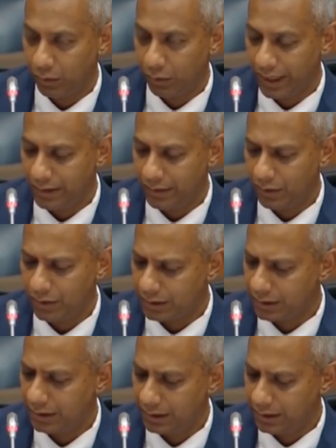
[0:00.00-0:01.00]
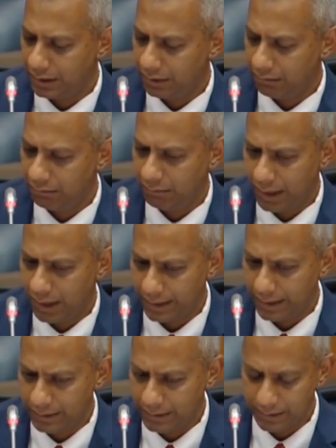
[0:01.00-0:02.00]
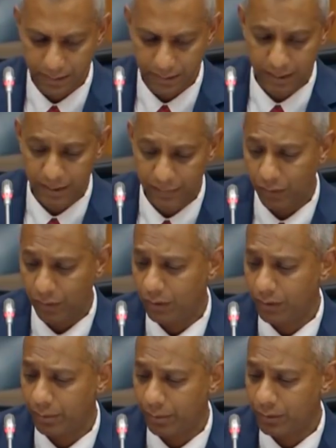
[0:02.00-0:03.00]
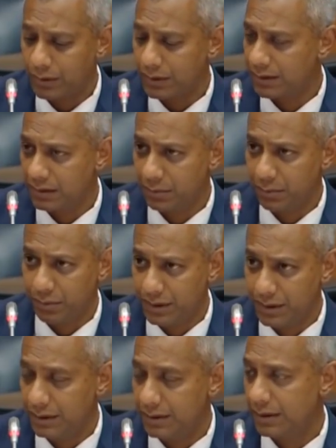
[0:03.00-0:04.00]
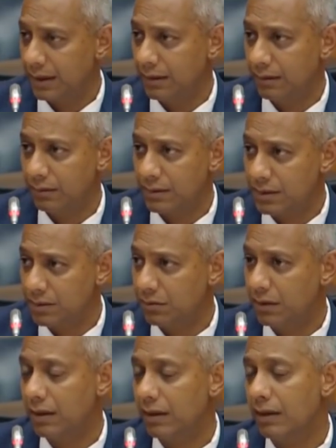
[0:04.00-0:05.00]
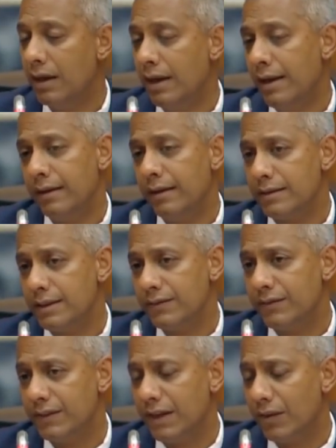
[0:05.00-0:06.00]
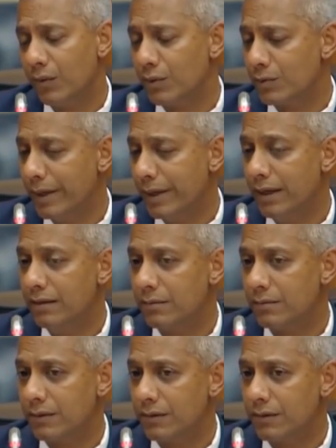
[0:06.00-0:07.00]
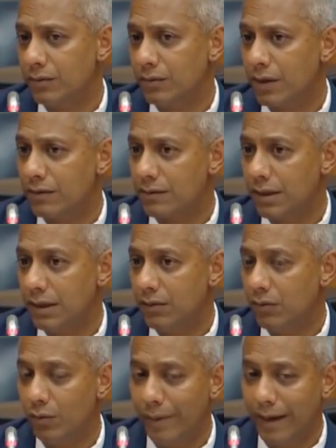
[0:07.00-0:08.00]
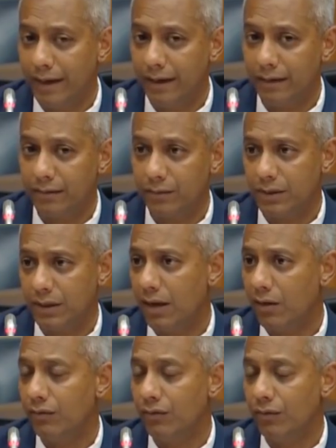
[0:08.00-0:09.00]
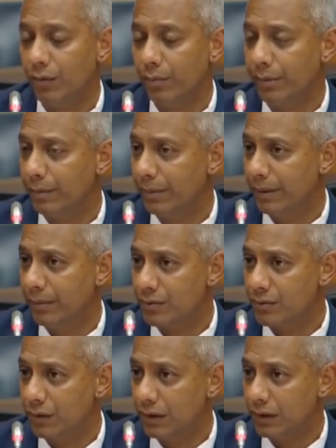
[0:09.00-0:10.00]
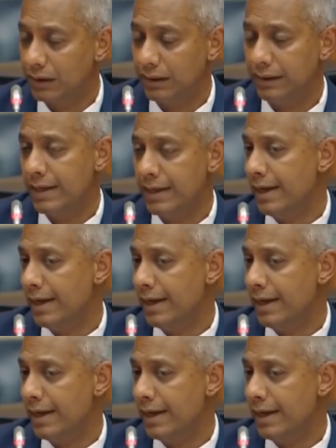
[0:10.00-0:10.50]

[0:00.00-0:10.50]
okay or not, I think certainly it followed all the processes and procedures, and it was issued, and the 659 was made in terms of the 2008 coal mandate, which allowed for prepayments to occur.